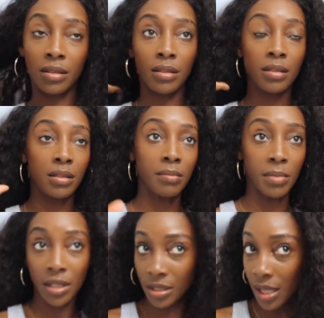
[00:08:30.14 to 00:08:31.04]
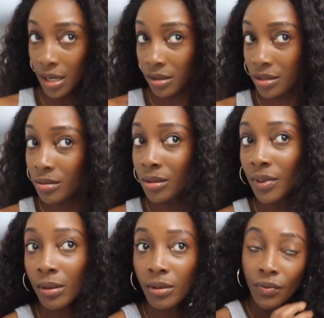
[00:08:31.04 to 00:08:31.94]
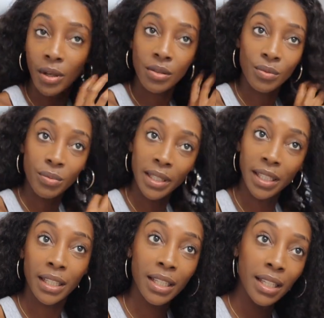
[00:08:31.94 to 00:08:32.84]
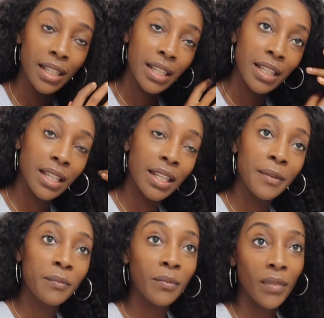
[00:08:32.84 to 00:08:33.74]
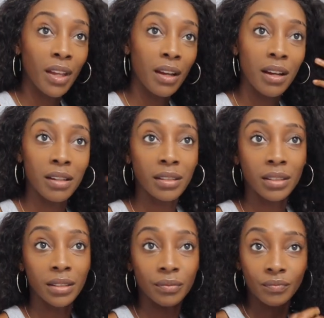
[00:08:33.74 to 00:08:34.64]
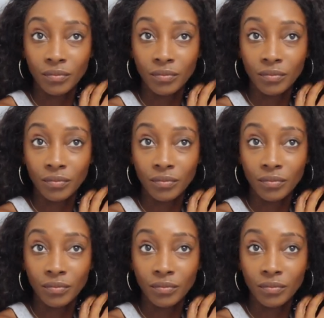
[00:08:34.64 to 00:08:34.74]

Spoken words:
this is a mess. Y'all know this is the very first wig that I